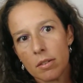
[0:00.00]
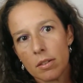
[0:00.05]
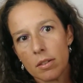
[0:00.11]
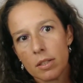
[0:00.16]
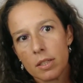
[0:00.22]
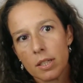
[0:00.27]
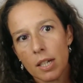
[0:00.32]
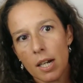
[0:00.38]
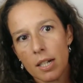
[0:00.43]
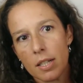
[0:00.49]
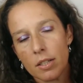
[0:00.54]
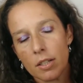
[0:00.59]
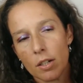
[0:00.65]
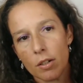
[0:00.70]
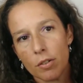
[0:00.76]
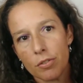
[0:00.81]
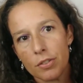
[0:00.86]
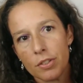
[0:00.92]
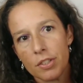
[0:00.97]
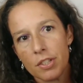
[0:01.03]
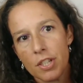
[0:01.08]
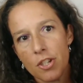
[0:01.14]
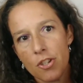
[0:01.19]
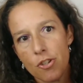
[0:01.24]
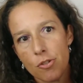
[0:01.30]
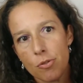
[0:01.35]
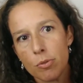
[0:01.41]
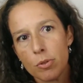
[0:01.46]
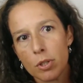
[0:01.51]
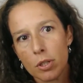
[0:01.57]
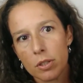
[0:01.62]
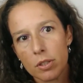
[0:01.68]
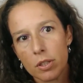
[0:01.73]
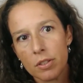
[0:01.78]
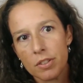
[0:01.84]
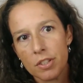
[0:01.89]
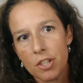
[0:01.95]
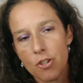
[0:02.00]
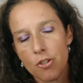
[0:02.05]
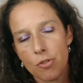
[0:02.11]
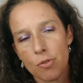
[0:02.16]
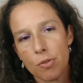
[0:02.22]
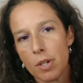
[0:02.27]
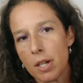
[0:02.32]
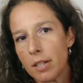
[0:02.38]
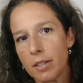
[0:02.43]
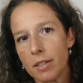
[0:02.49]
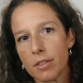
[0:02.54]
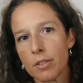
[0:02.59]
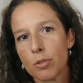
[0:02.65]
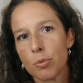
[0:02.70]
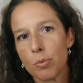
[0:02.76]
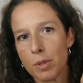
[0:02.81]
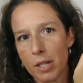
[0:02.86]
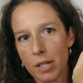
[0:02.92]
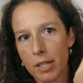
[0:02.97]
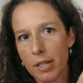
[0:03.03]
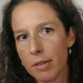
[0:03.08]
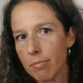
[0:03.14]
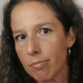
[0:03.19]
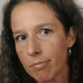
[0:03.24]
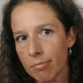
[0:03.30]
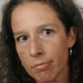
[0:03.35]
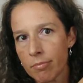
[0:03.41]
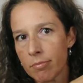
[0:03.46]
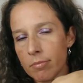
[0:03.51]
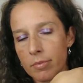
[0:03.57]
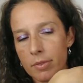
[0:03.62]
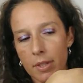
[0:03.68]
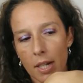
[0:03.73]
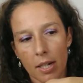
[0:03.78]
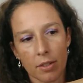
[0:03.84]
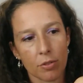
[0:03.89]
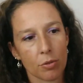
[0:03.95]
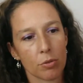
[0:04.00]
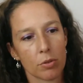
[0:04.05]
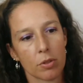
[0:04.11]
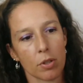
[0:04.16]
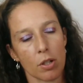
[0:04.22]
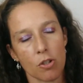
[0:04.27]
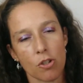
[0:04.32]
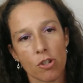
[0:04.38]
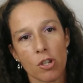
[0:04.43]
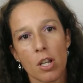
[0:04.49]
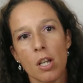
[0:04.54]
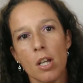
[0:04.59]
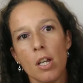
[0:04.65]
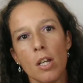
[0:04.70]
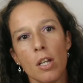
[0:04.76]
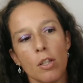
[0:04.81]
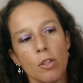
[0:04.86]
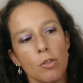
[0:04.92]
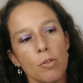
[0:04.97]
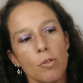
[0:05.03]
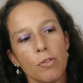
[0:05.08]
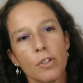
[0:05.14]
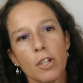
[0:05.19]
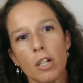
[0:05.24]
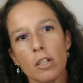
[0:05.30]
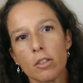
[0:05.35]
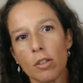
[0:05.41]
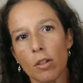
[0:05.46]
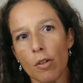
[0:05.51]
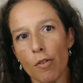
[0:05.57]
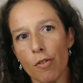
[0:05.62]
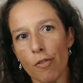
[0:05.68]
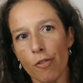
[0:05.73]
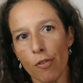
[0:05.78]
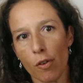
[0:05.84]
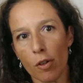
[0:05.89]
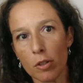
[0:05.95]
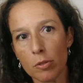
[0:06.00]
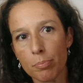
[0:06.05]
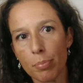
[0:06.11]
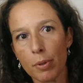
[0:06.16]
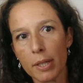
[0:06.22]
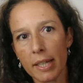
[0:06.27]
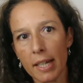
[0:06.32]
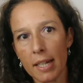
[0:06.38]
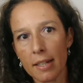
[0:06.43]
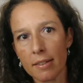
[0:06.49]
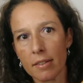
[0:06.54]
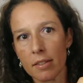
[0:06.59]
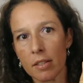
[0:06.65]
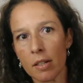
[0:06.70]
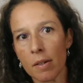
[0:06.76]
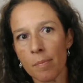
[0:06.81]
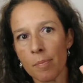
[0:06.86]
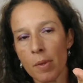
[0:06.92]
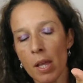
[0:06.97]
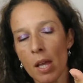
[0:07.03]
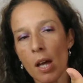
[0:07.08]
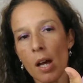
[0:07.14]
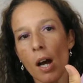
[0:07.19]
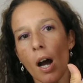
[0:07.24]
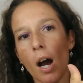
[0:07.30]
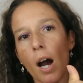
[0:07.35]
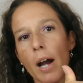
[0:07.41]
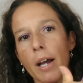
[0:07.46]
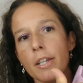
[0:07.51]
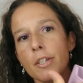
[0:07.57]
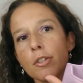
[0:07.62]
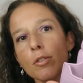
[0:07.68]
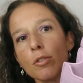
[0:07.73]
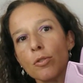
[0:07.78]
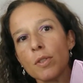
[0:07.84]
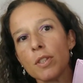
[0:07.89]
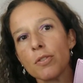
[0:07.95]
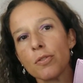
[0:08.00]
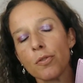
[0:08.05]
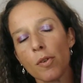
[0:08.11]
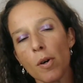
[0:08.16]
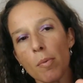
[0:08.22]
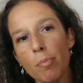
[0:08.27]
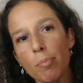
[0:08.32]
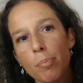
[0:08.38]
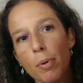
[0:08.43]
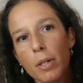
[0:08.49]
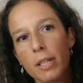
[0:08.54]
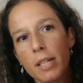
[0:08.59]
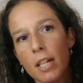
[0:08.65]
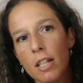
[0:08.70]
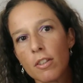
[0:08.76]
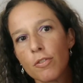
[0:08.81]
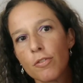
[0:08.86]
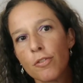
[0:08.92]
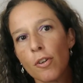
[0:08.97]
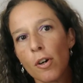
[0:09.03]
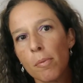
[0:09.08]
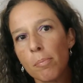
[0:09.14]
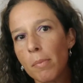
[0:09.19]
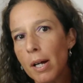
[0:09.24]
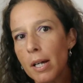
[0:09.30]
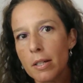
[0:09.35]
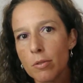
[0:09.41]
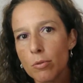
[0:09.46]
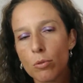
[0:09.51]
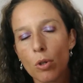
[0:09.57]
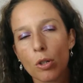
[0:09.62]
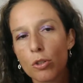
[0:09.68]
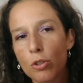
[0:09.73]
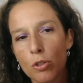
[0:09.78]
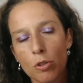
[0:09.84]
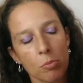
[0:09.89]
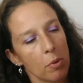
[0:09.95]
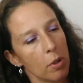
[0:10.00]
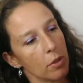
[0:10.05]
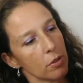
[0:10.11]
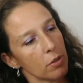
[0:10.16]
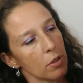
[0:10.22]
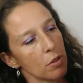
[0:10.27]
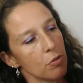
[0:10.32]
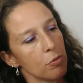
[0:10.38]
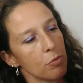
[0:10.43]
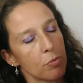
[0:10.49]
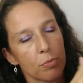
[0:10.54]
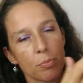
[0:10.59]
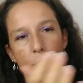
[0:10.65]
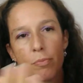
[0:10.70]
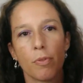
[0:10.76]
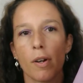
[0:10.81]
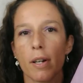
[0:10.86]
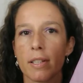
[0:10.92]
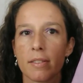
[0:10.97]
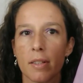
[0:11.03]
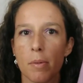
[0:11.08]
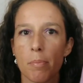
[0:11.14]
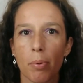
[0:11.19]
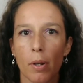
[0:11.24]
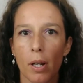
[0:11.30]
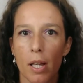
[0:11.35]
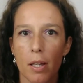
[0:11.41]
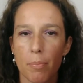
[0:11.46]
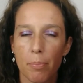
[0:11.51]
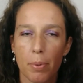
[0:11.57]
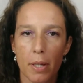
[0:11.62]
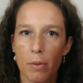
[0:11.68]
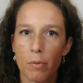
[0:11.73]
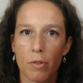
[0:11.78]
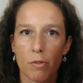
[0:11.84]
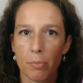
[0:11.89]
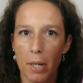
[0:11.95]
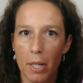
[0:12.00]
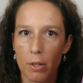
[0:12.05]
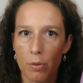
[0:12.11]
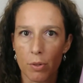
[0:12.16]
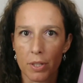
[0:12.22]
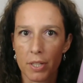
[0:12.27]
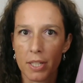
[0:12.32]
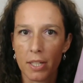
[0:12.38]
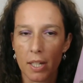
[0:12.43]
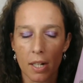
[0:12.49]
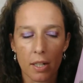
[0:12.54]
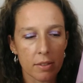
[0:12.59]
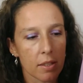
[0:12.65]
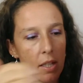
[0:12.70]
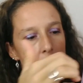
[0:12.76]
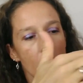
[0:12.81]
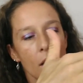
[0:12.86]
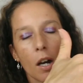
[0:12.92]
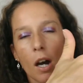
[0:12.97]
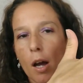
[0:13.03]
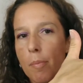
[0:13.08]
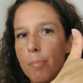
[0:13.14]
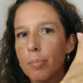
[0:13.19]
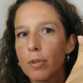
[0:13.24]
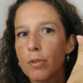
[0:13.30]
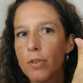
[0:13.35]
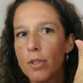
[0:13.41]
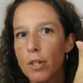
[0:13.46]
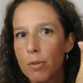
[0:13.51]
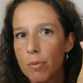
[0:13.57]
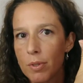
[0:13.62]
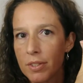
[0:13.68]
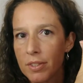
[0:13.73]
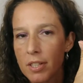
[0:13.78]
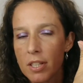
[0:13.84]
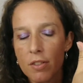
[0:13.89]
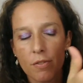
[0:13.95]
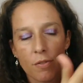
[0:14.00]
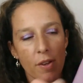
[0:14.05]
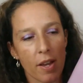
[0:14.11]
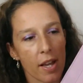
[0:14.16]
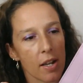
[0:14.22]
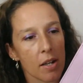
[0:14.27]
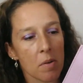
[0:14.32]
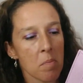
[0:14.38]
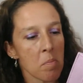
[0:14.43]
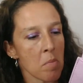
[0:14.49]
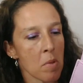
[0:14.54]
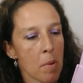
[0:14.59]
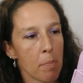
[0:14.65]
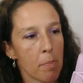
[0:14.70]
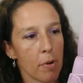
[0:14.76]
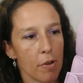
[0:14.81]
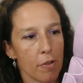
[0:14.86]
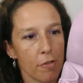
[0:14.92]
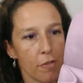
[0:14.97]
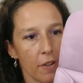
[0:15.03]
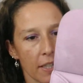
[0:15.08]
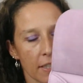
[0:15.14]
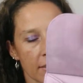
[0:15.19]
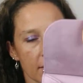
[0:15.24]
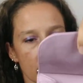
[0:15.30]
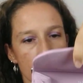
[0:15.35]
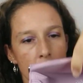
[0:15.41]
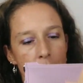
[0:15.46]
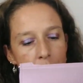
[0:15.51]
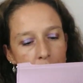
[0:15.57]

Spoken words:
a kind of tissue, cotton tissue, and it's really nice to touch. You've got a front pocket. I use this front pocket for my document. If, for example, I pay with my credit card, I put the receipt there. Perfect.